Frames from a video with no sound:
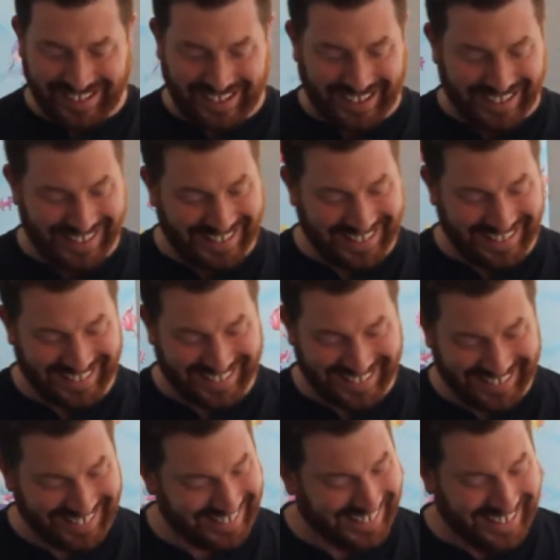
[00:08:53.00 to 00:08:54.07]
I
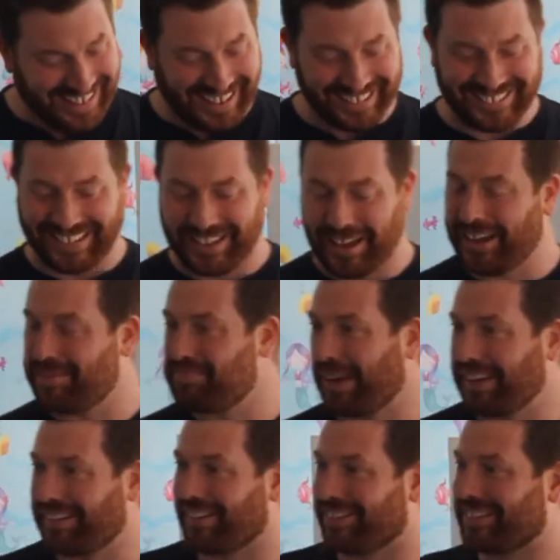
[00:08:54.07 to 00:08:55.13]
said
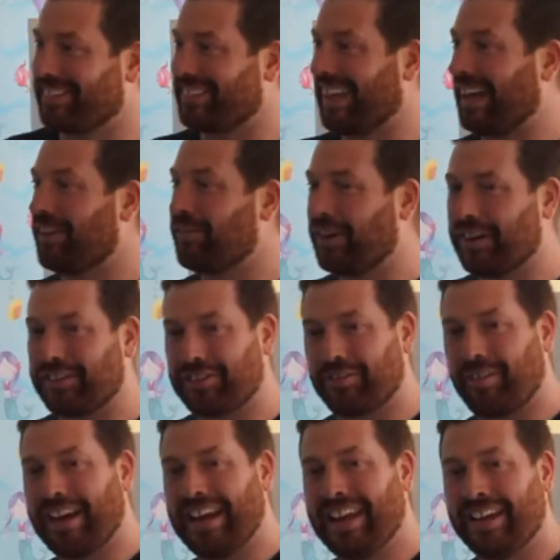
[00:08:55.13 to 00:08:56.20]
Pentecost is an
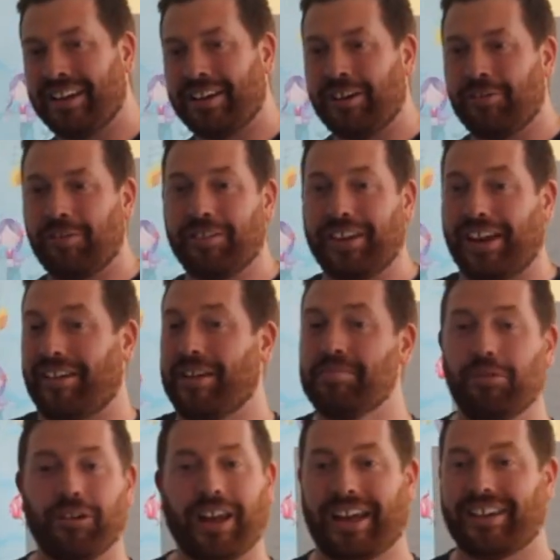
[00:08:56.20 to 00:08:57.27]
anniversary, or it's actually
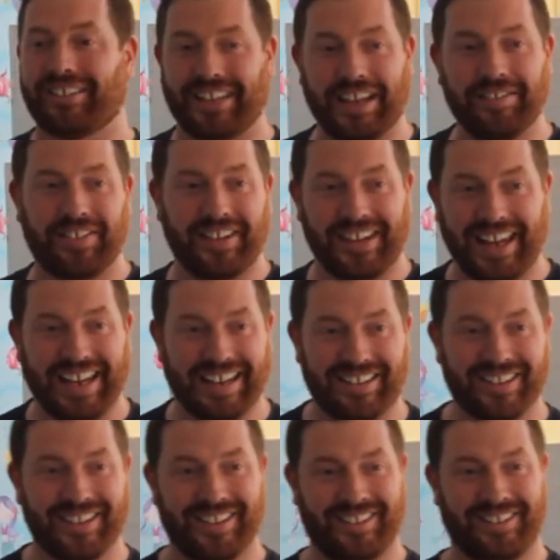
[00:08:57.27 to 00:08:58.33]
more like a save the date.